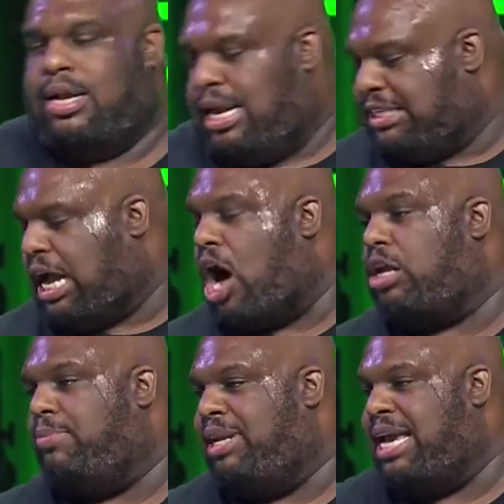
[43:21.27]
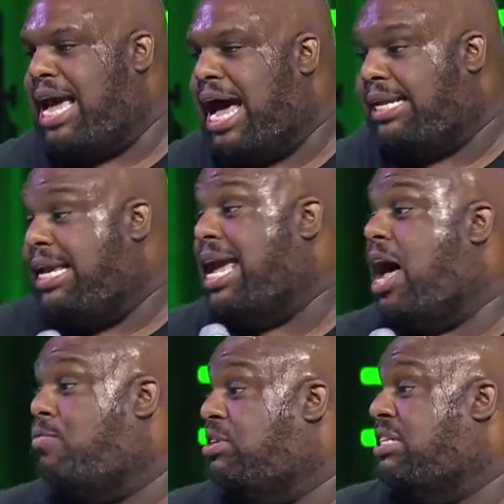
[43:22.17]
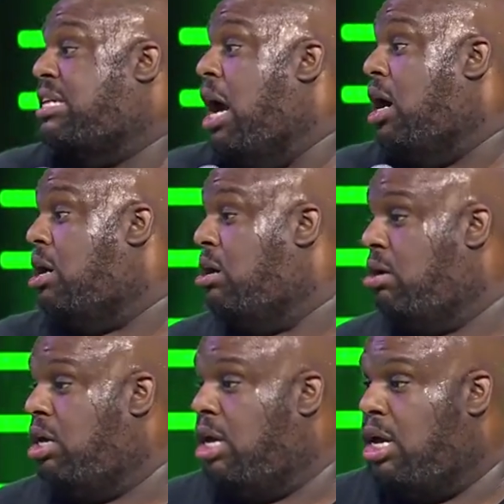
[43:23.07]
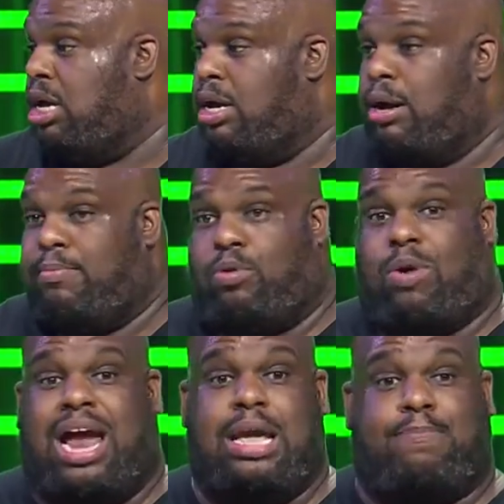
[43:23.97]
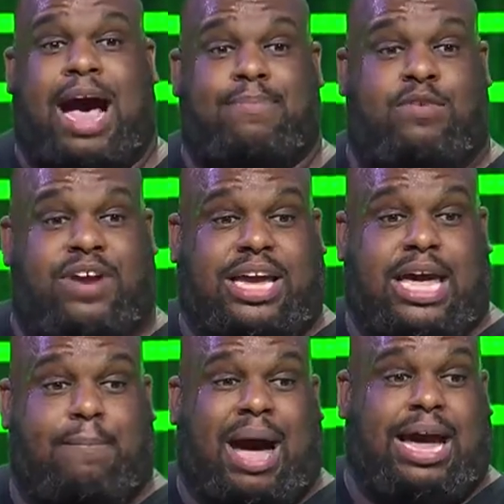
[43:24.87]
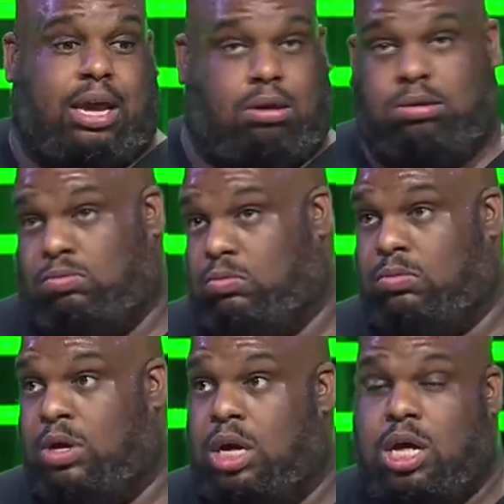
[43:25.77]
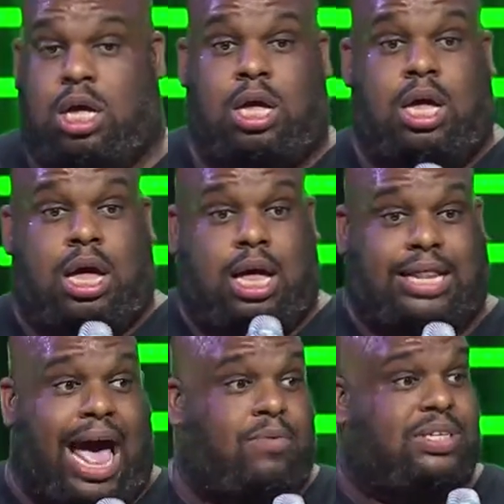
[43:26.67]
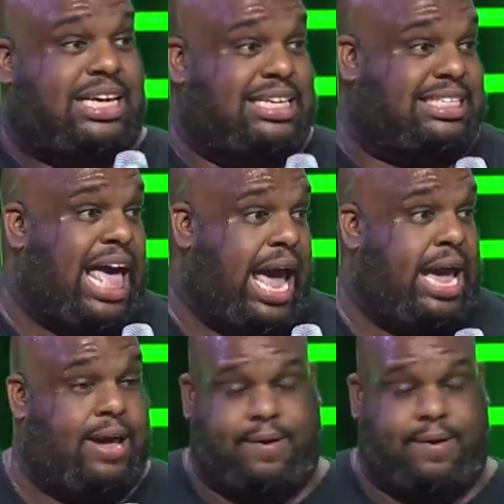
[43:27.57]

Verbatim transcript: Let's call him Leon. Leon was stuck. But Ronnie, Bobby, Ricky, and Mike, that was his day.